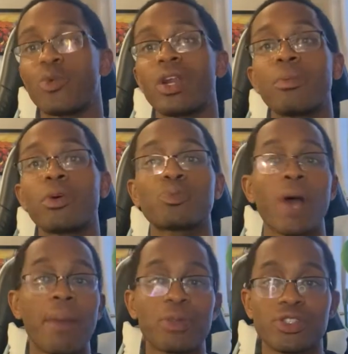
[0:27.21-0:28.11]
So one of the most
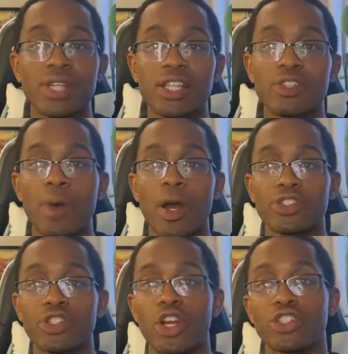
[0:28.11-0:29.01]
popular styles of
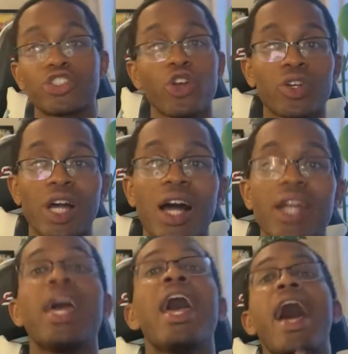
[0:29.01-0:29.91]
martial arts,
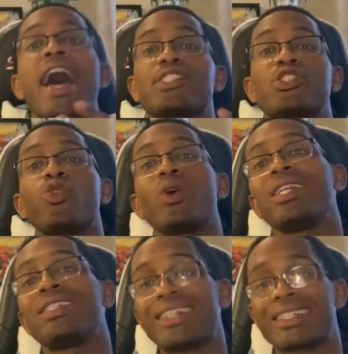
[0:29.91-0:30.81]
Shotokan, has
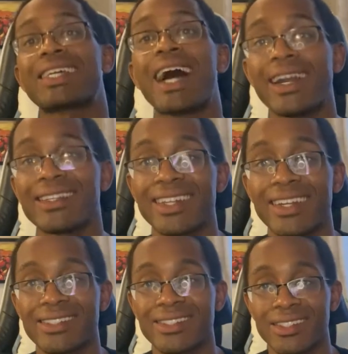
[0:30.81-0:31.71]
26 katas
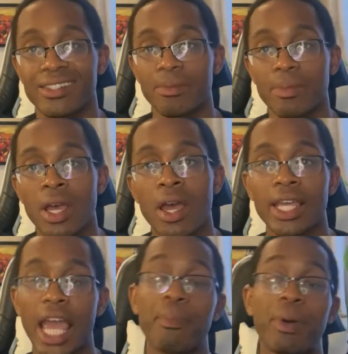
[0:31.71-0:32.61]
in its system, okay?